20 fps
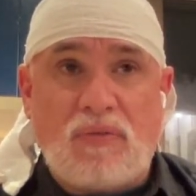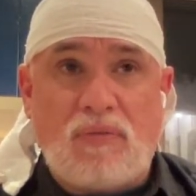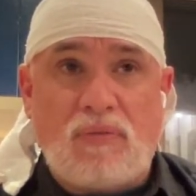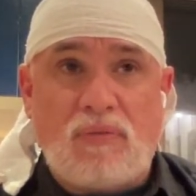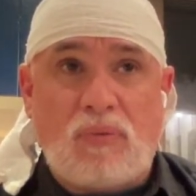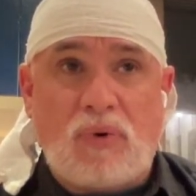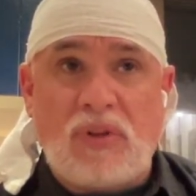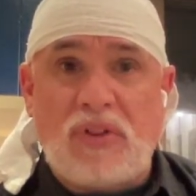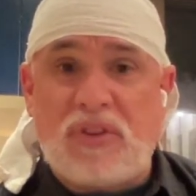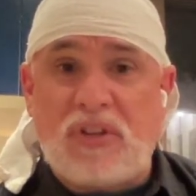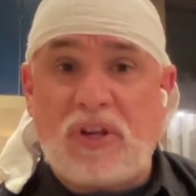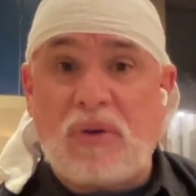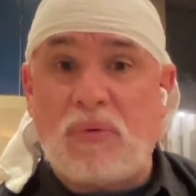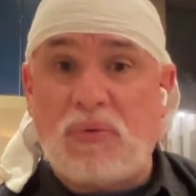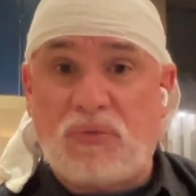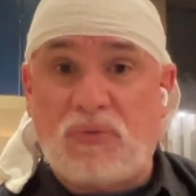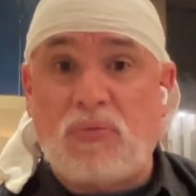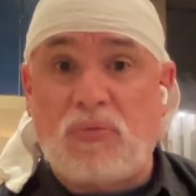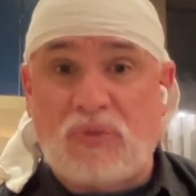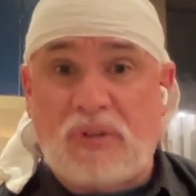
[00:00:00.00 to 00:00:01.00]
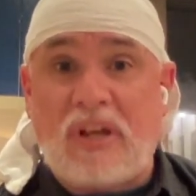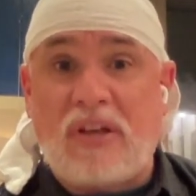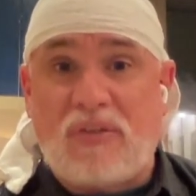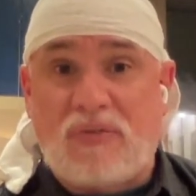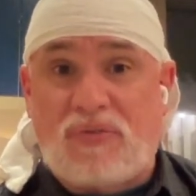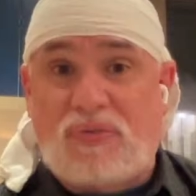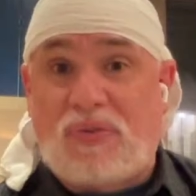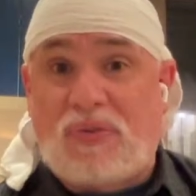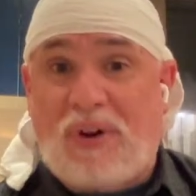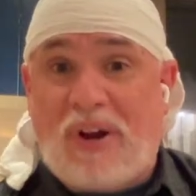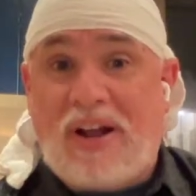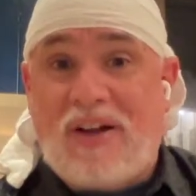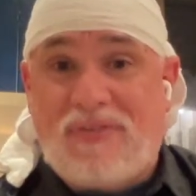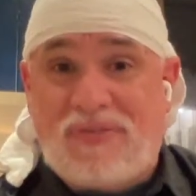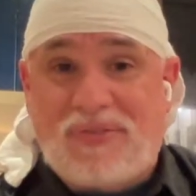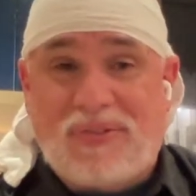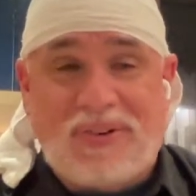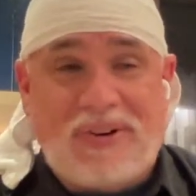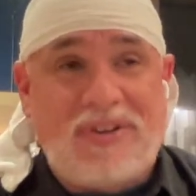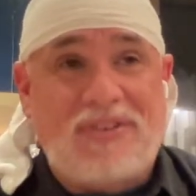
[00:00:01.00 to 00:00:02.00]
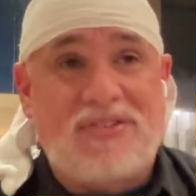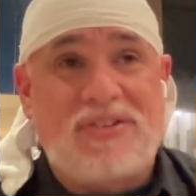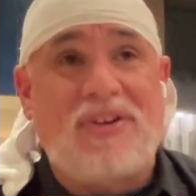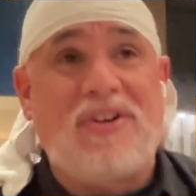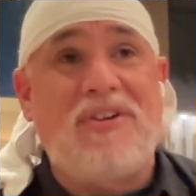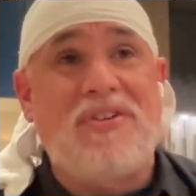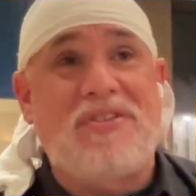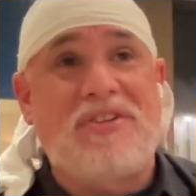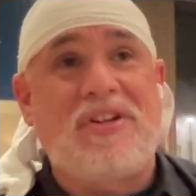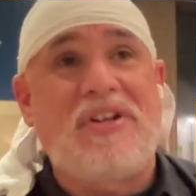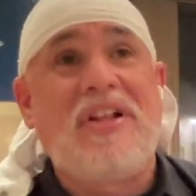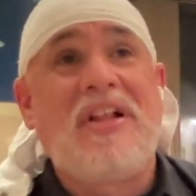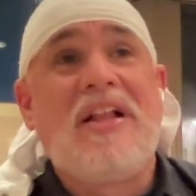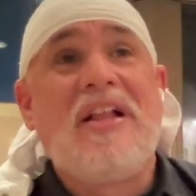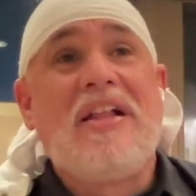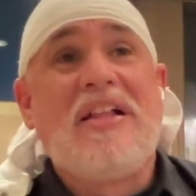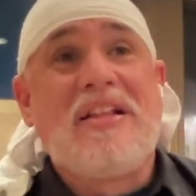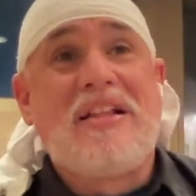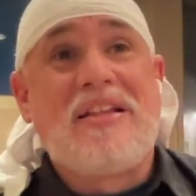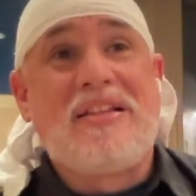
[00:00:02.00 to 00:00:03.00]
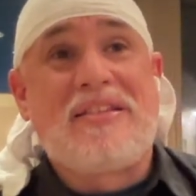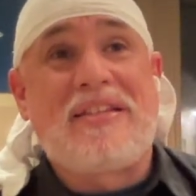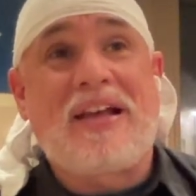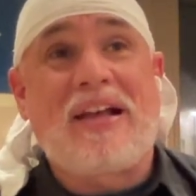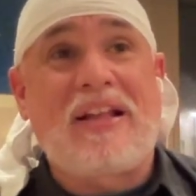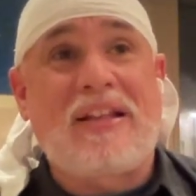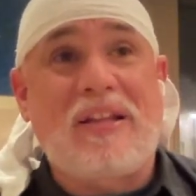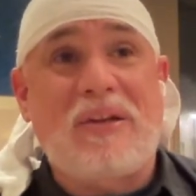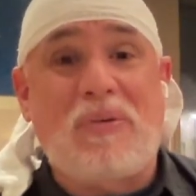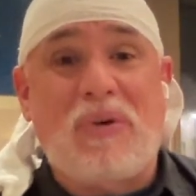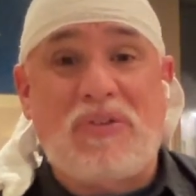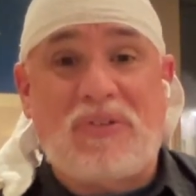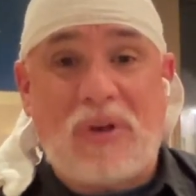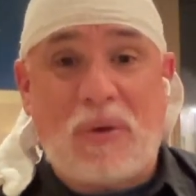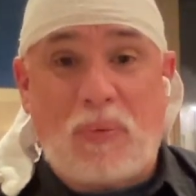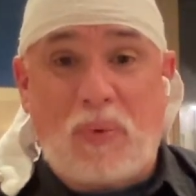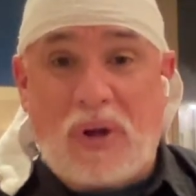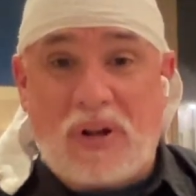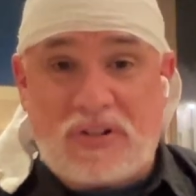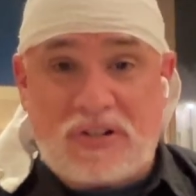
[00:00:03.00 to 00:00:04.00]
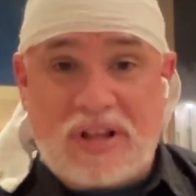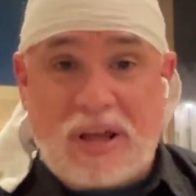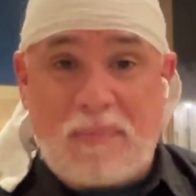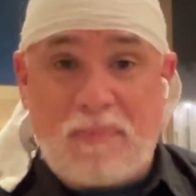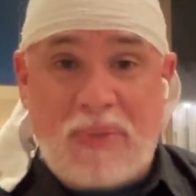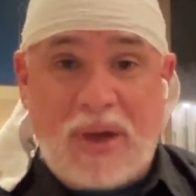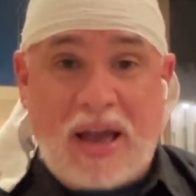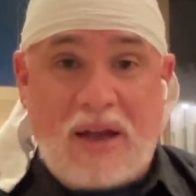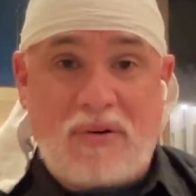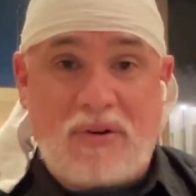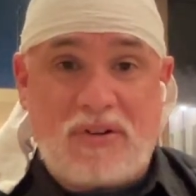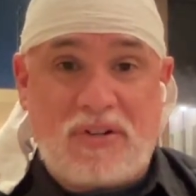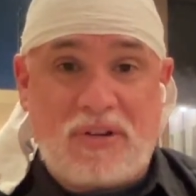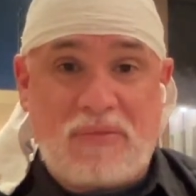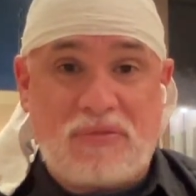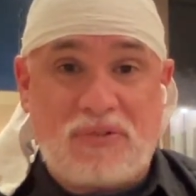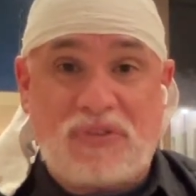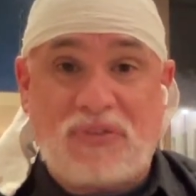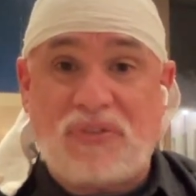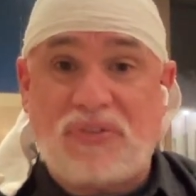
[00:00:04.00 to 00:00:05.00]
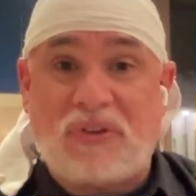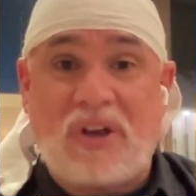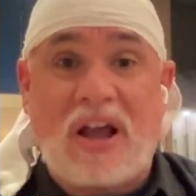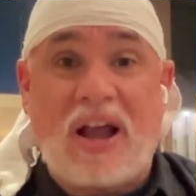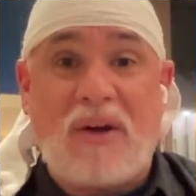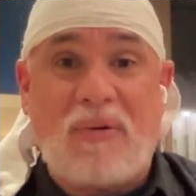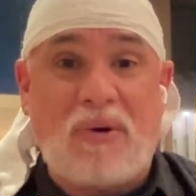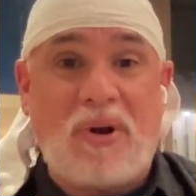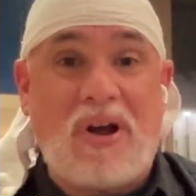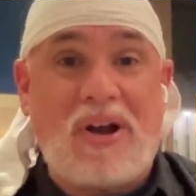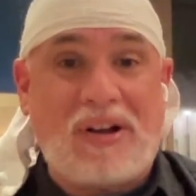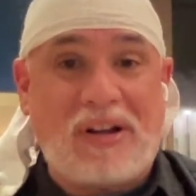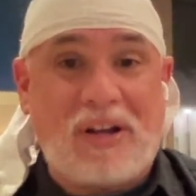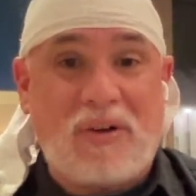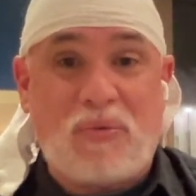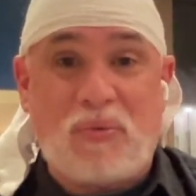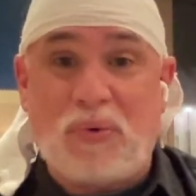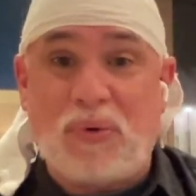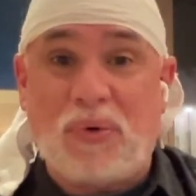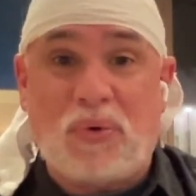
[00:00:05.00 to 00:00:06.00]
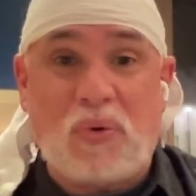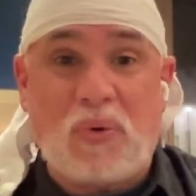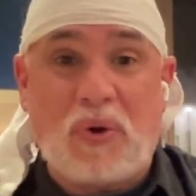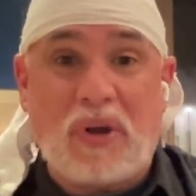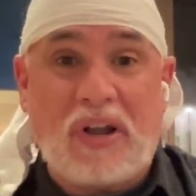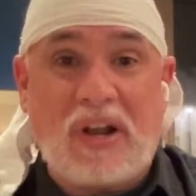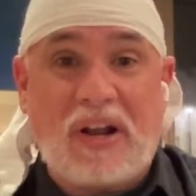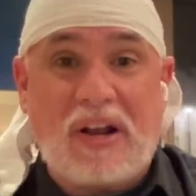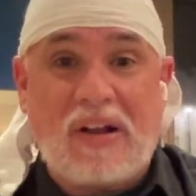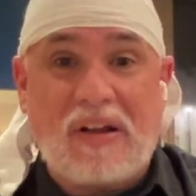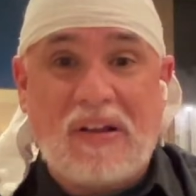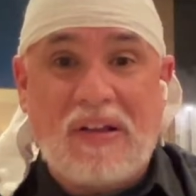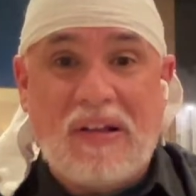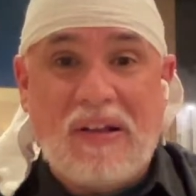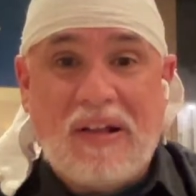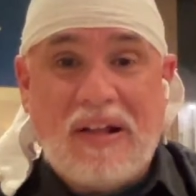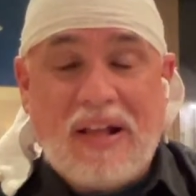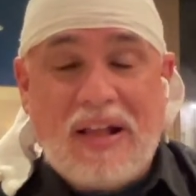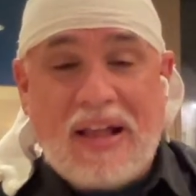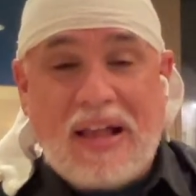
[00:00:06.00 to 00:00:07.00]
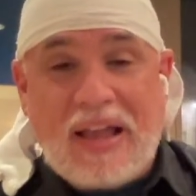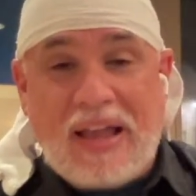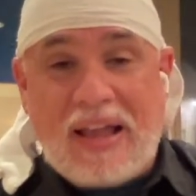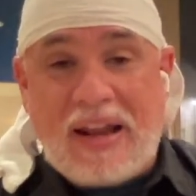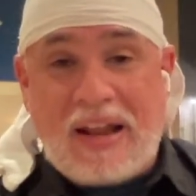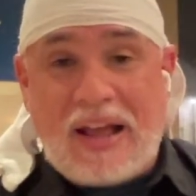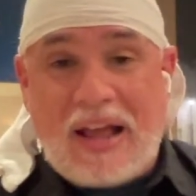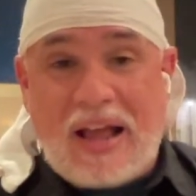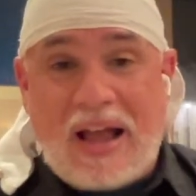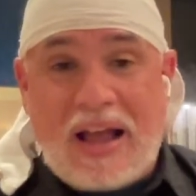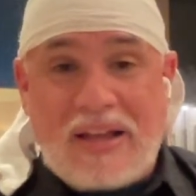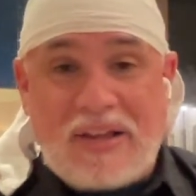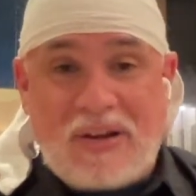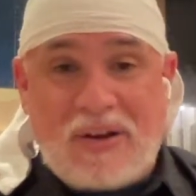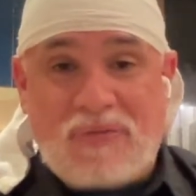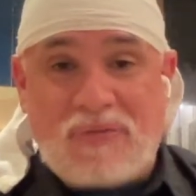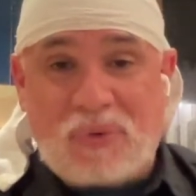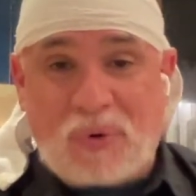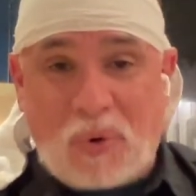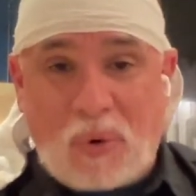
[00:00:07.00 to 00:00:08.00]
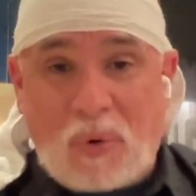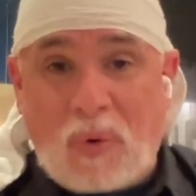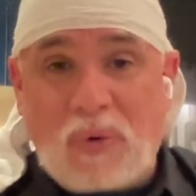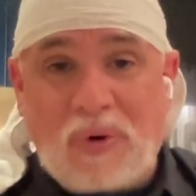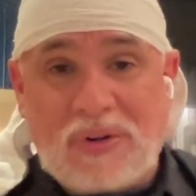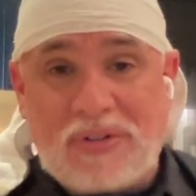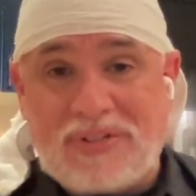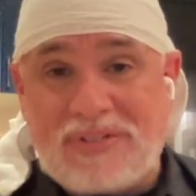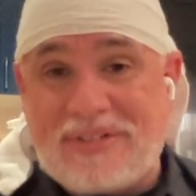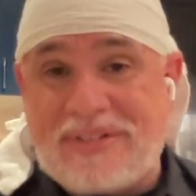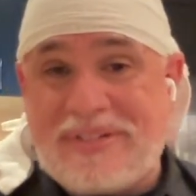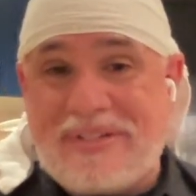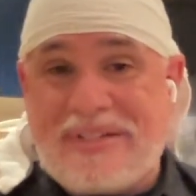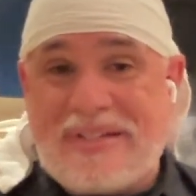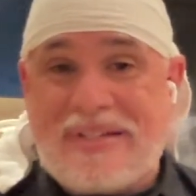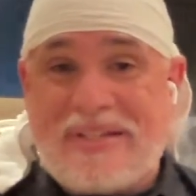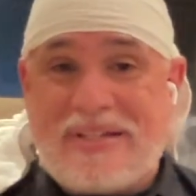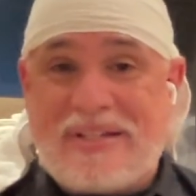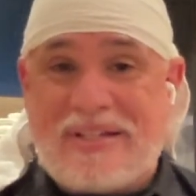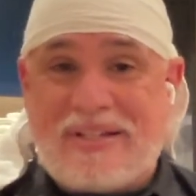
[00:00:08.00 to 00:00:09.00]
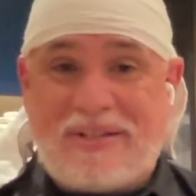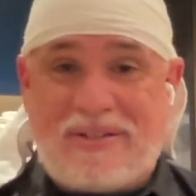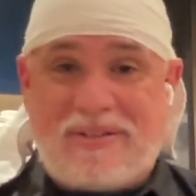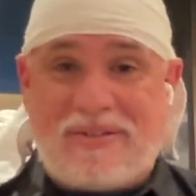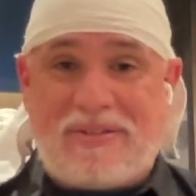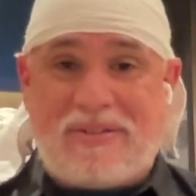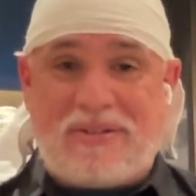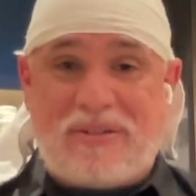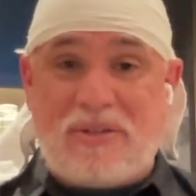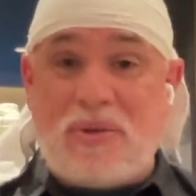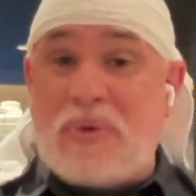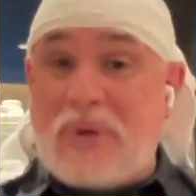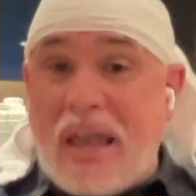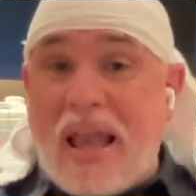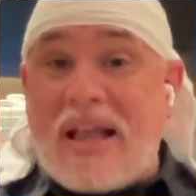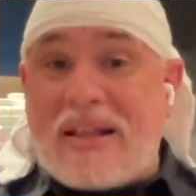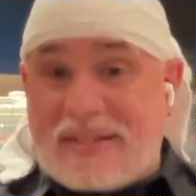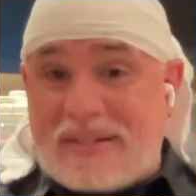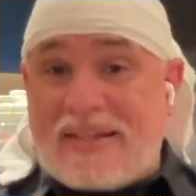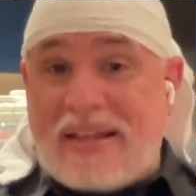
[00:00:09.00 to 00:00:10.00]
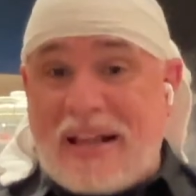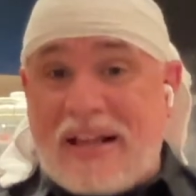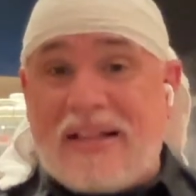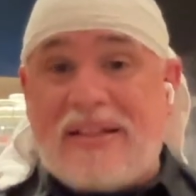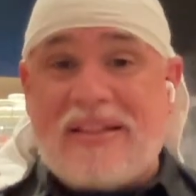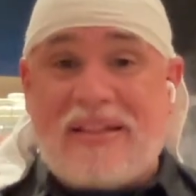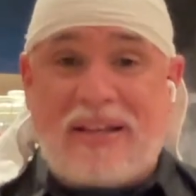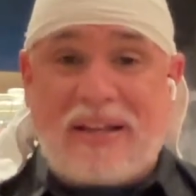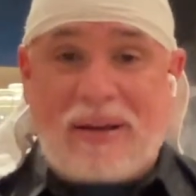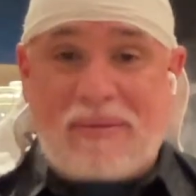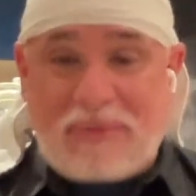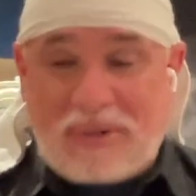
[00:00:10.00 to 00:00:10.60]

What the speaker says: One thing, it was taking forever to charge it. Then the second thing was I watched that battery temp just skyrocket real quick. And of course, you can't say anything.